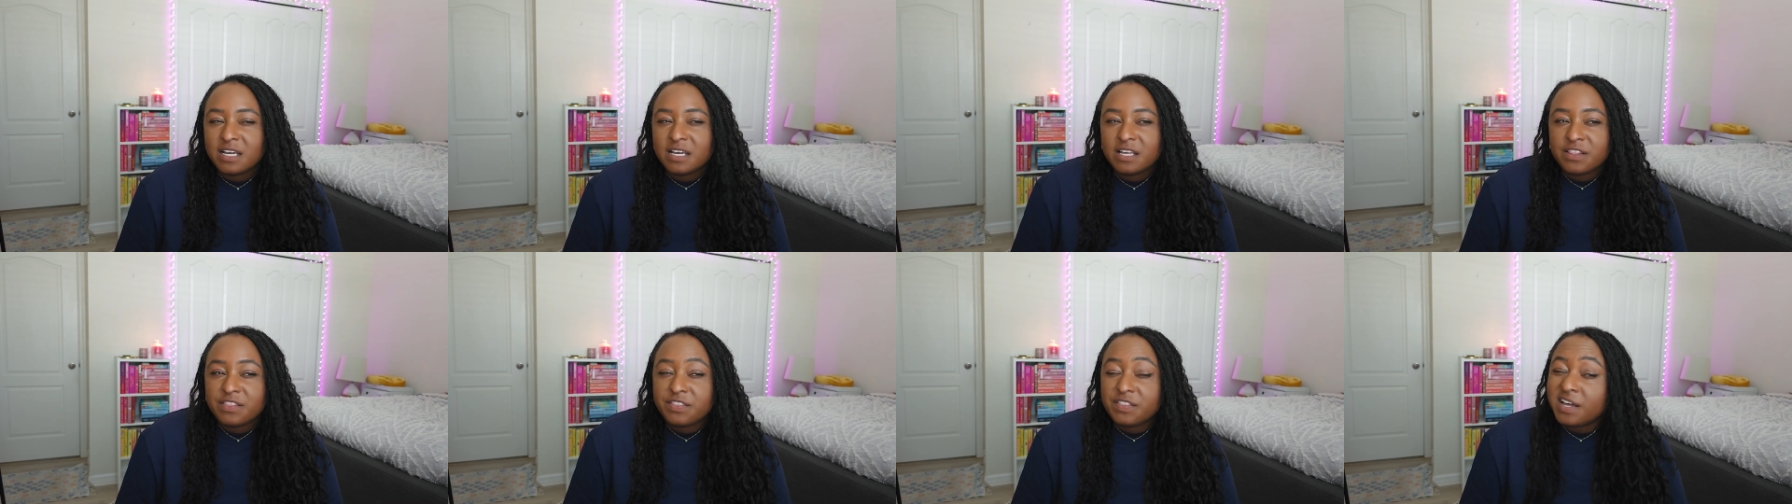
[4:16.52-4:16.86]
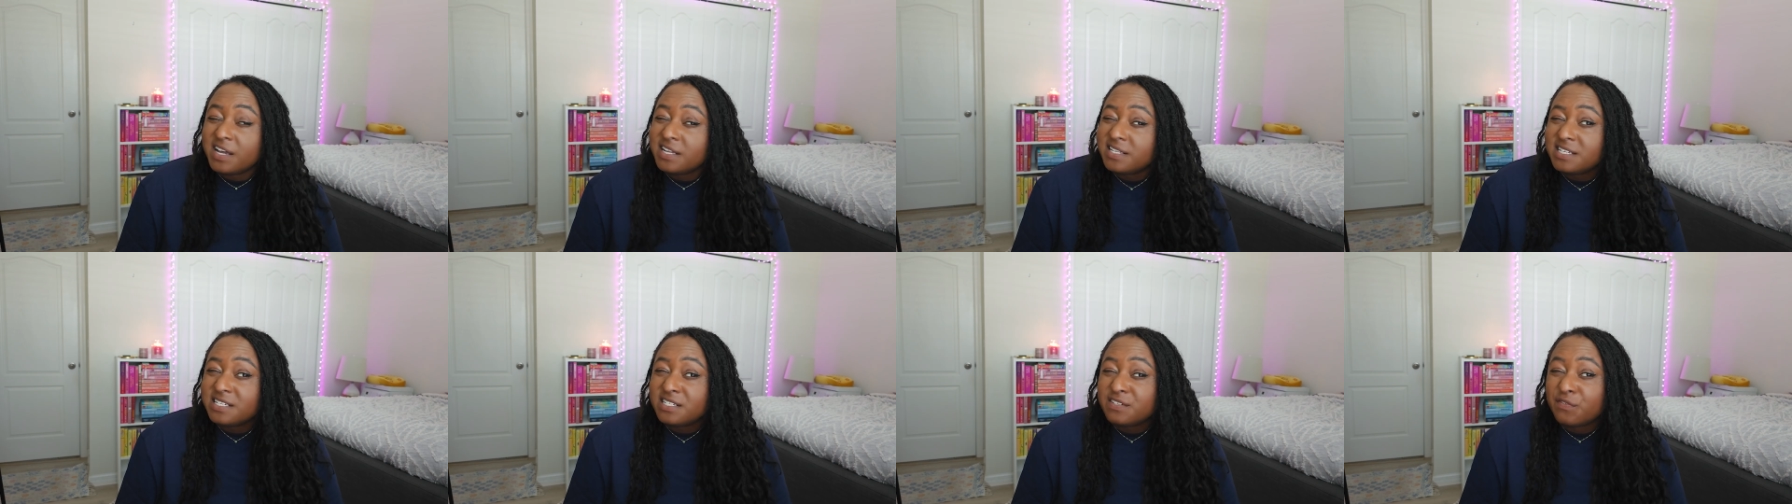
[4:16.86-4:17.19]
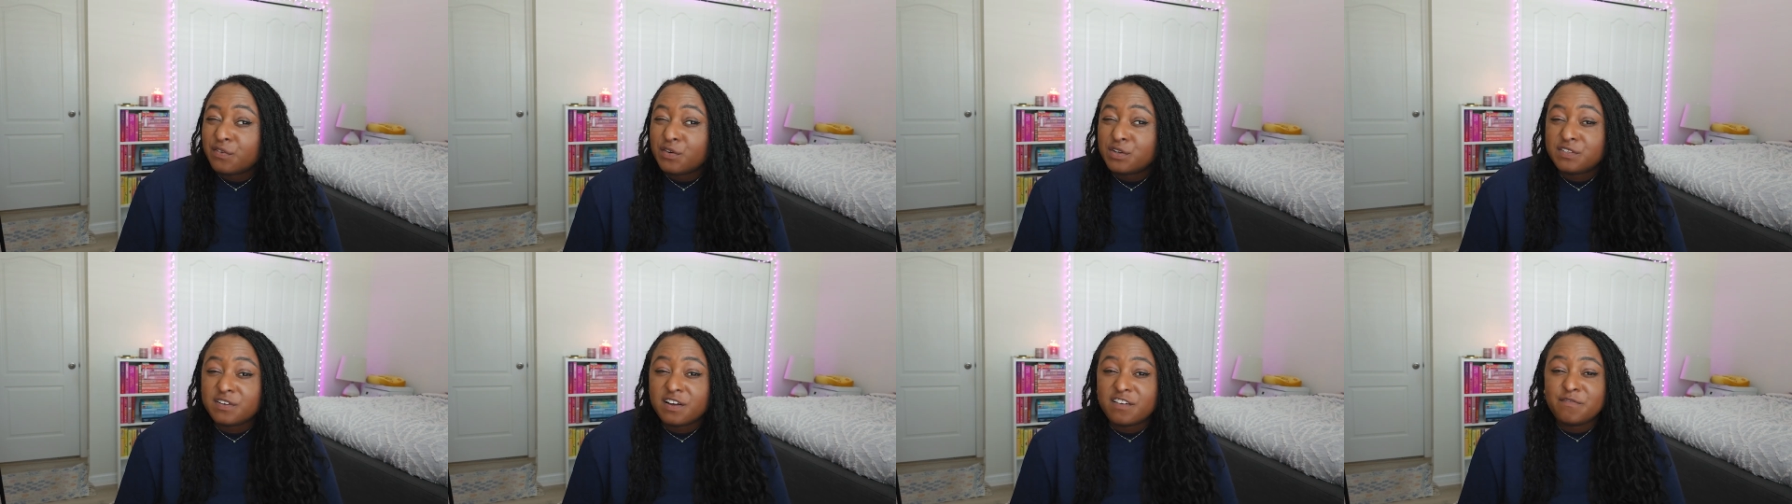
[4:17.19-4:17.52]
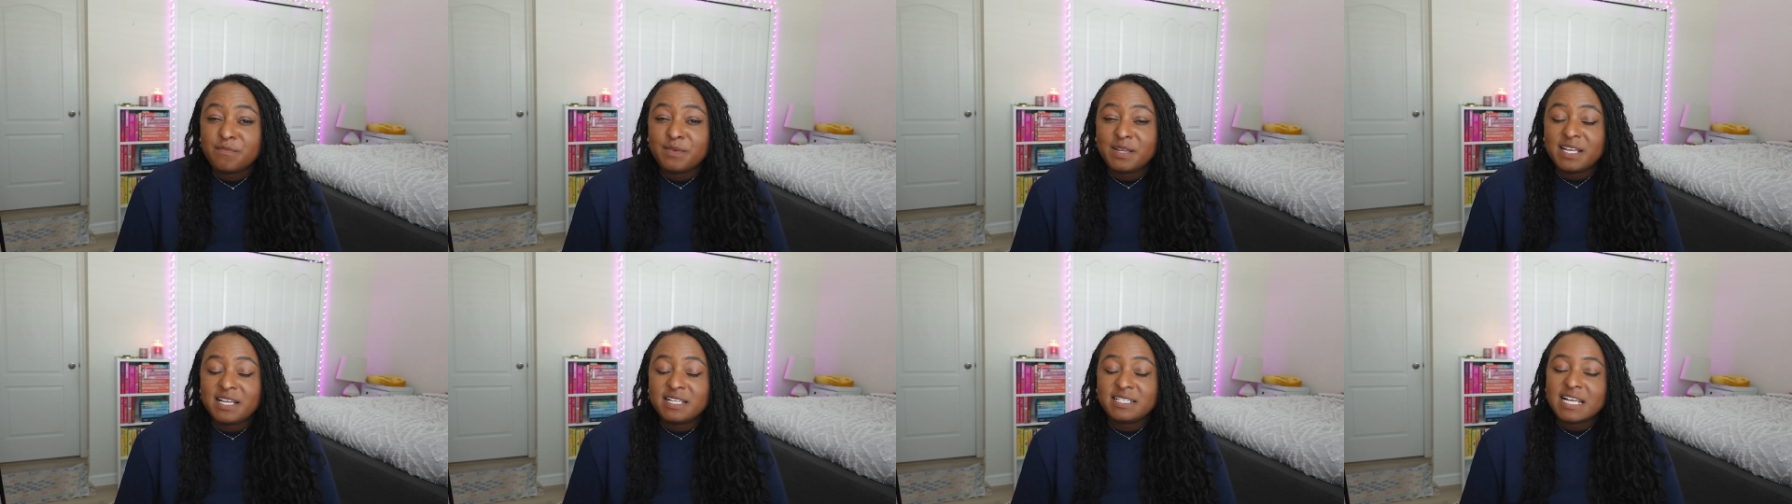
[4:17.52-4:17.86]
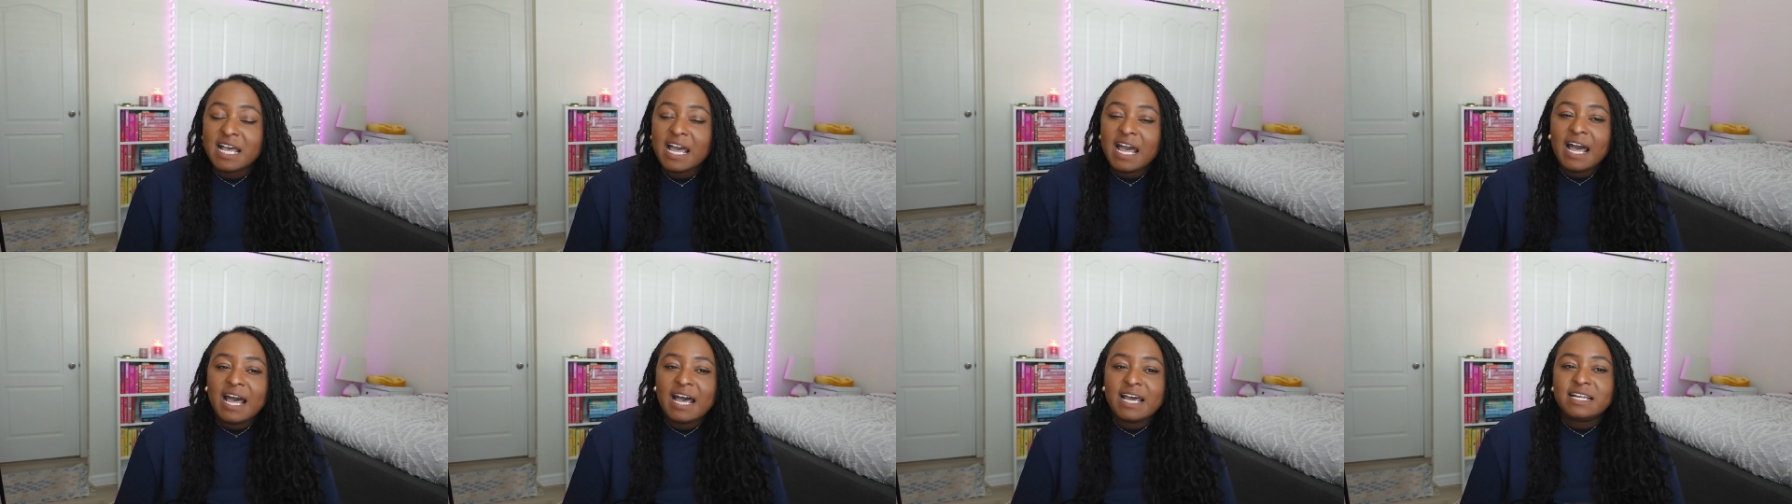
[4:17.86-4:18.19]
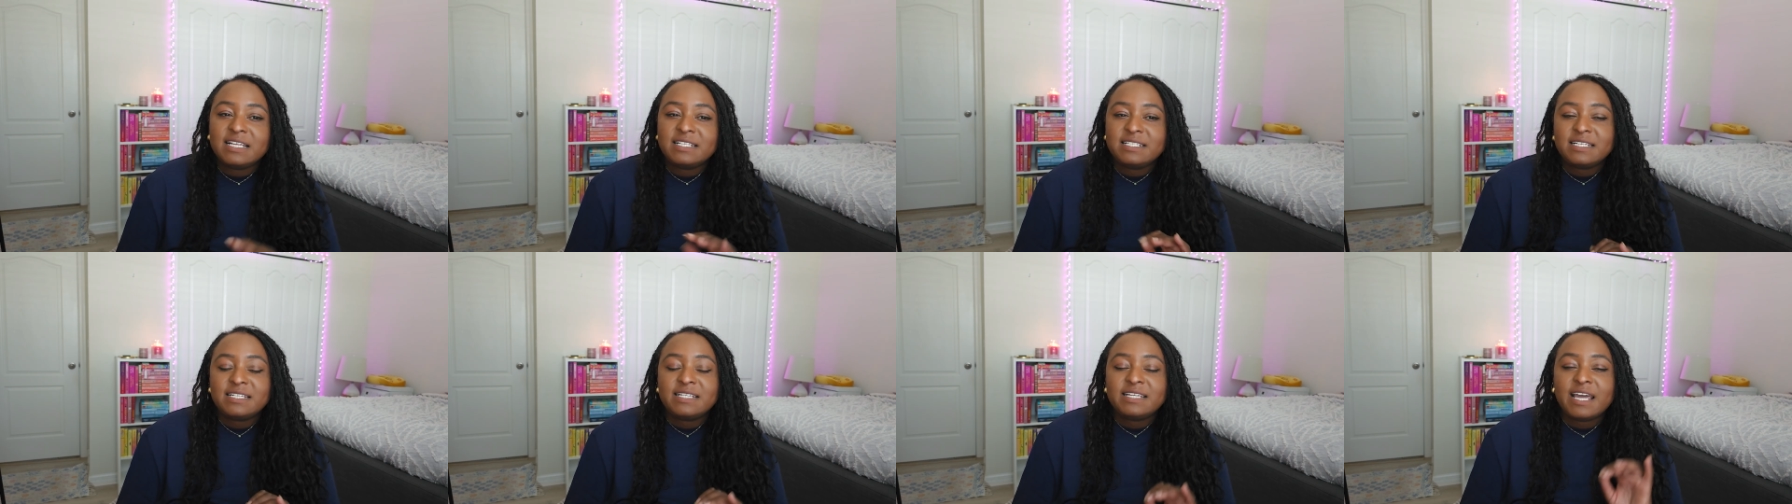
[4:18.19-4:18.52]
to 45 minutes, and
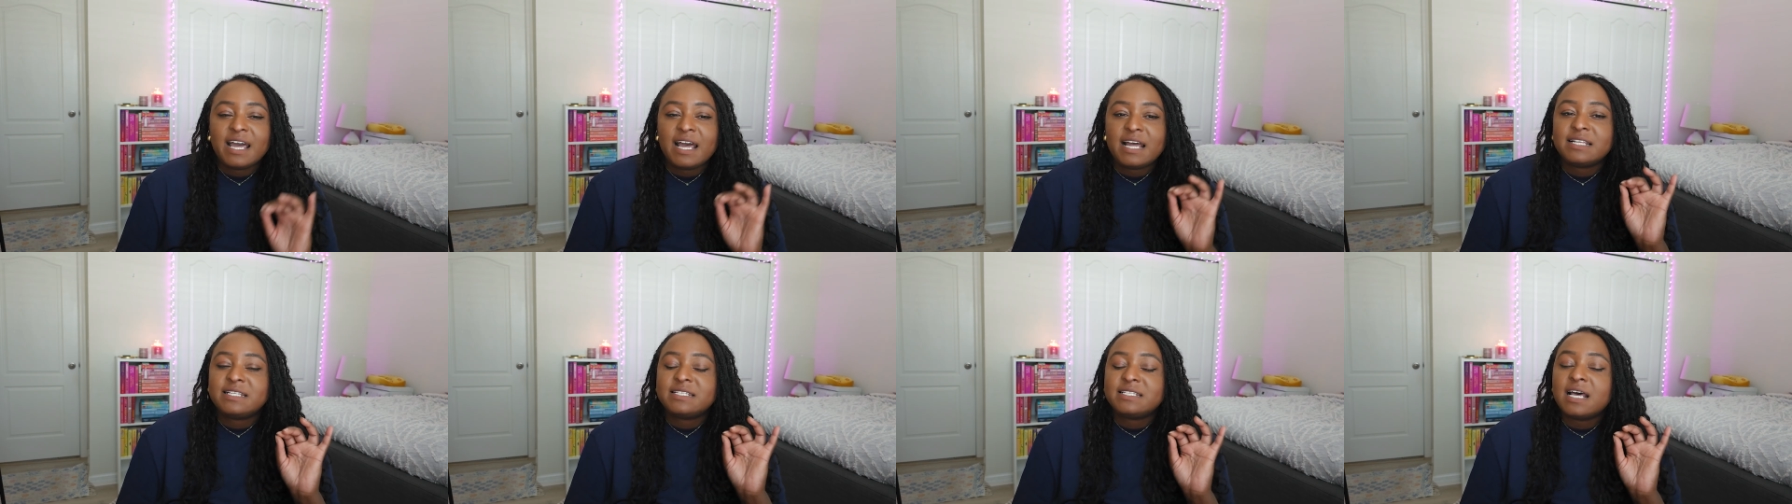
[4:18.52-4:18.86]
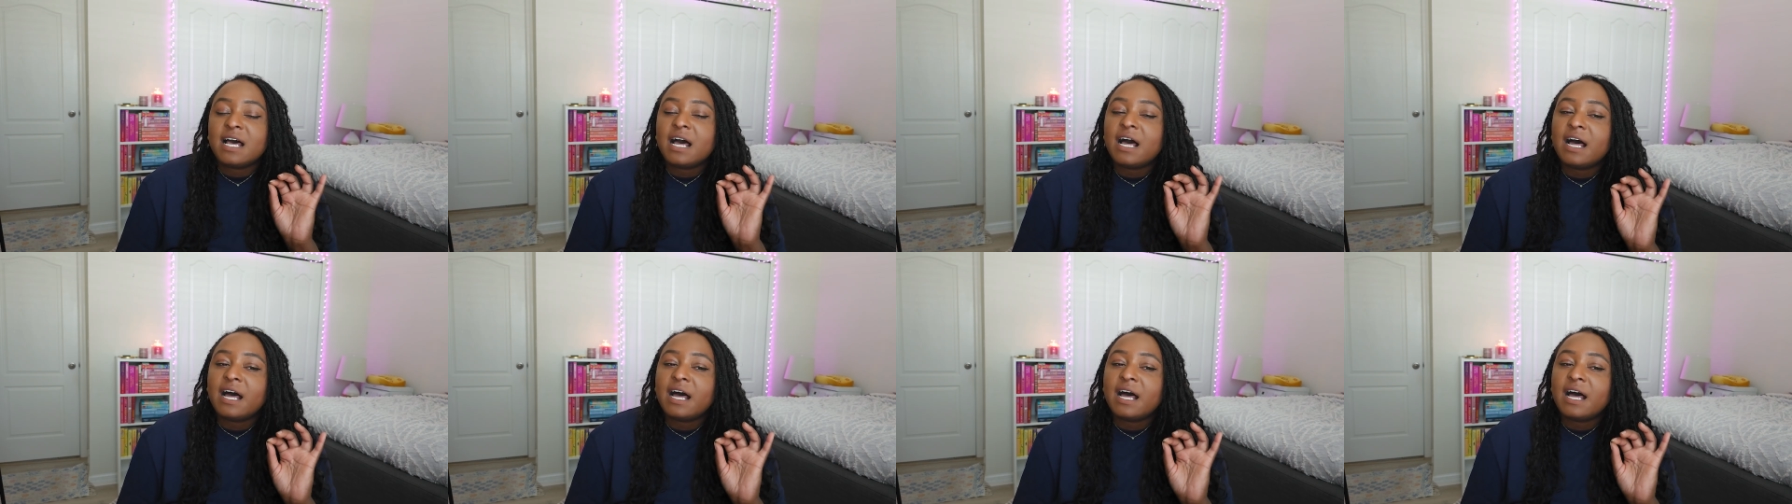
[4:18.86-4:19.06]
it did get a